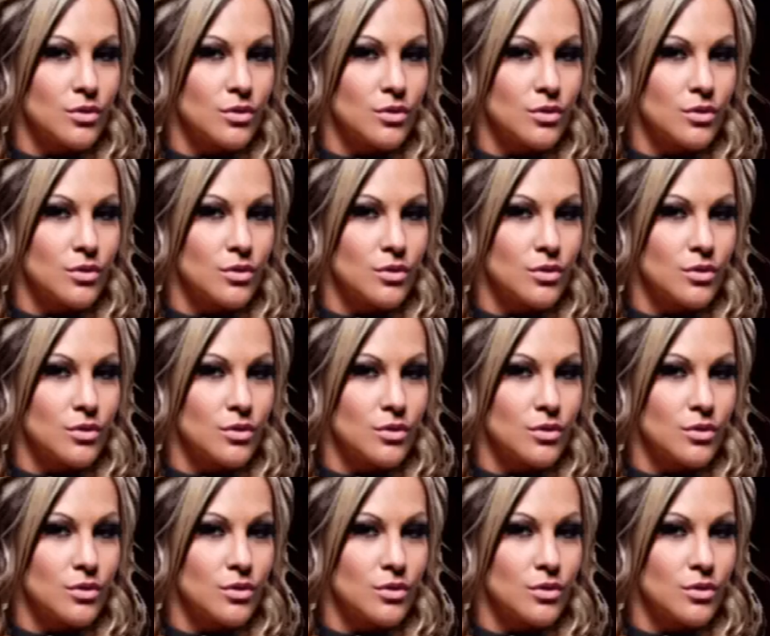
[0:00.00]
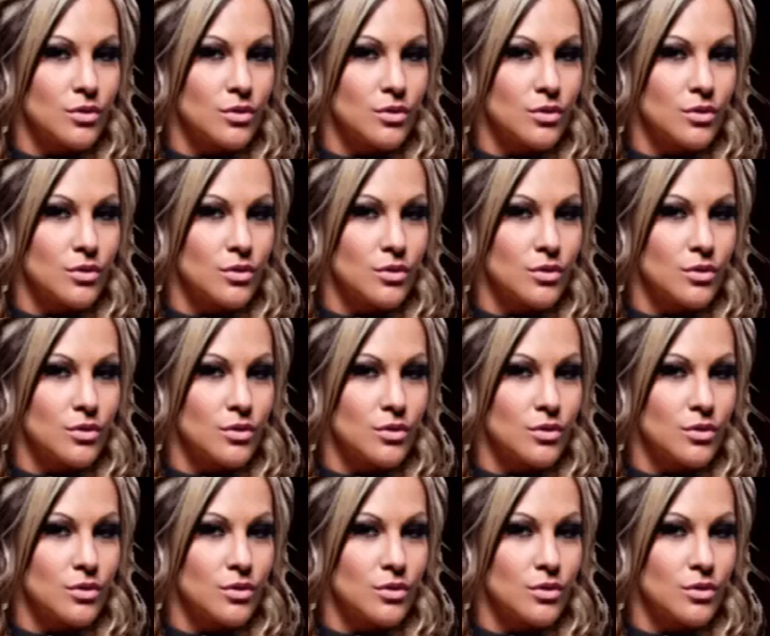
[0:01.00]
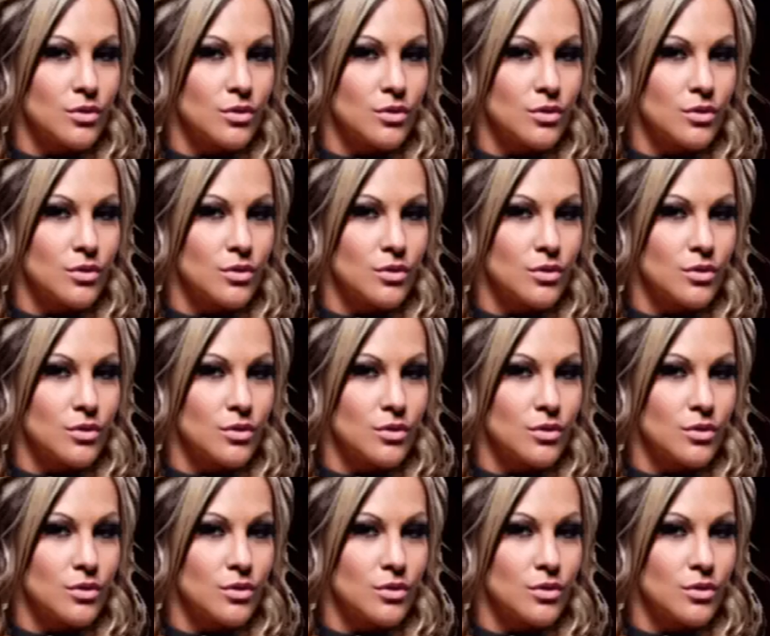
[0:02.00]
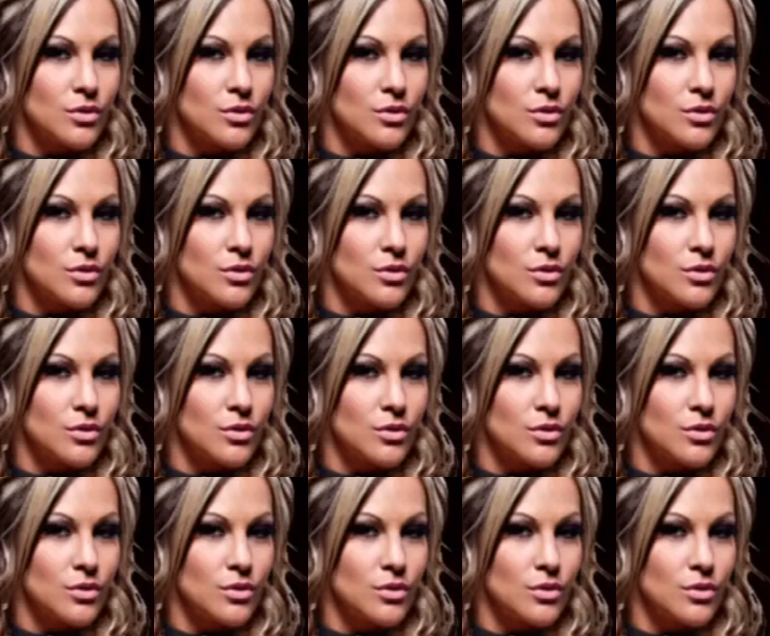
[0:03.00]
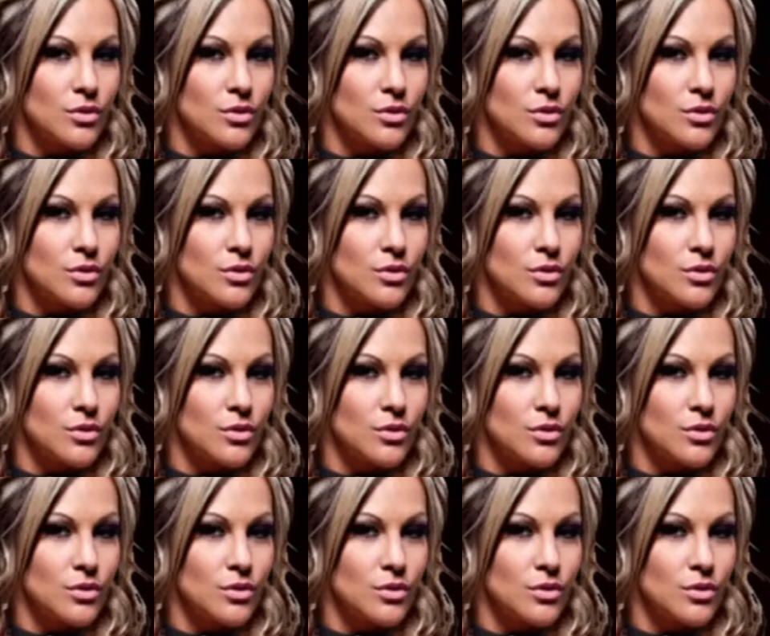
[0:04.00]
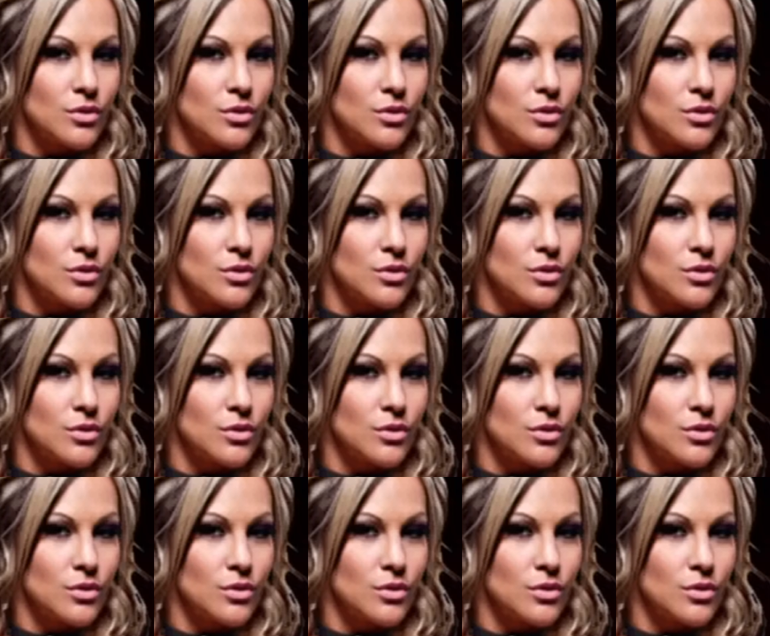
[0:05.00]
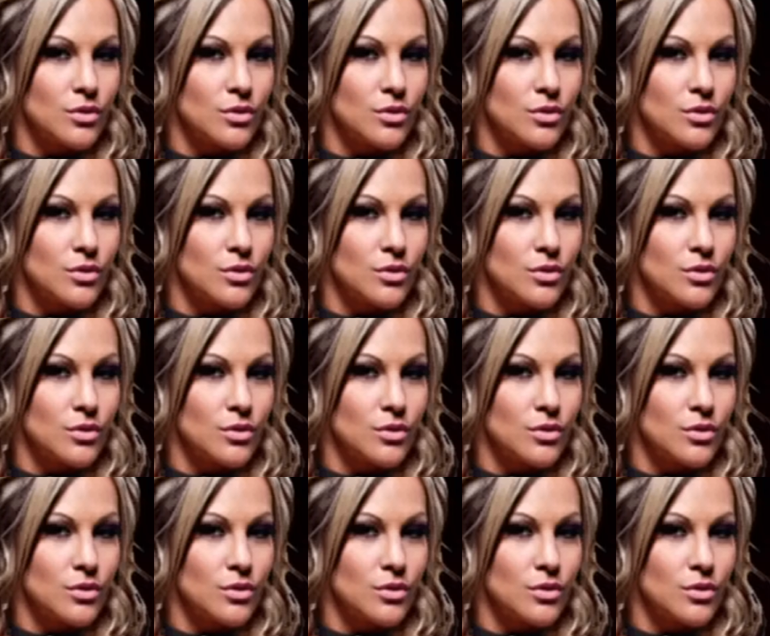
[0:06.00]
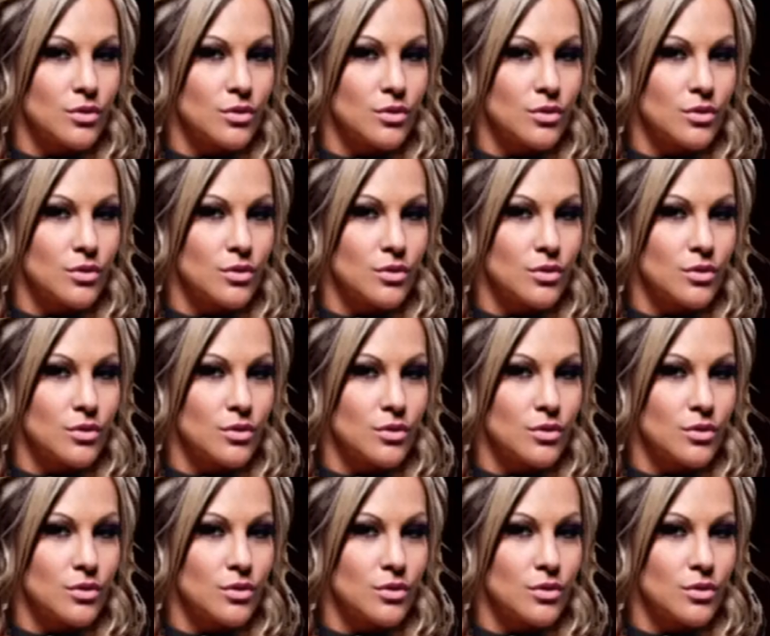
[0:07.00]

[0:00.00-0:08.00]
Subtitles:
[no speech]